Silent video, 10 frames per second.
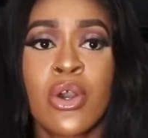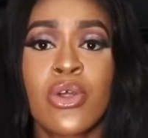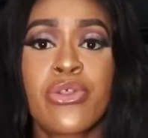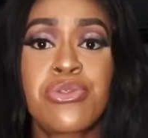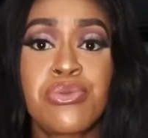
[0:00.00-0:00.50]

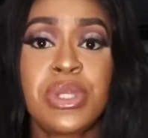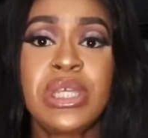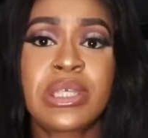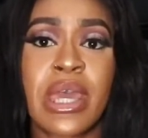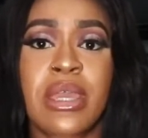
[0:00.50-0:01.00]
3
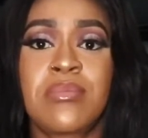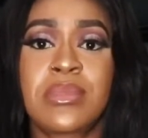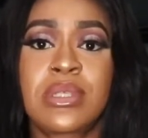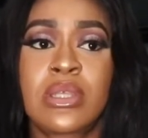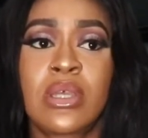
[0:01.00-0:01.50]

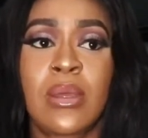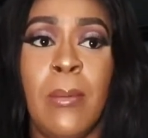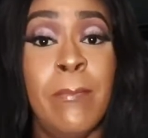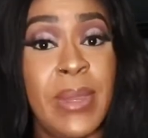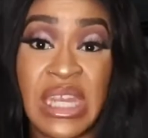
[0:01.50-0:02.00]
times
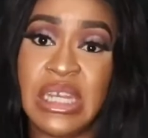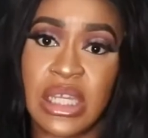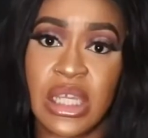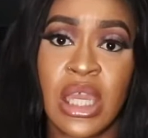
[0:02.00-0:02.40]
mainly.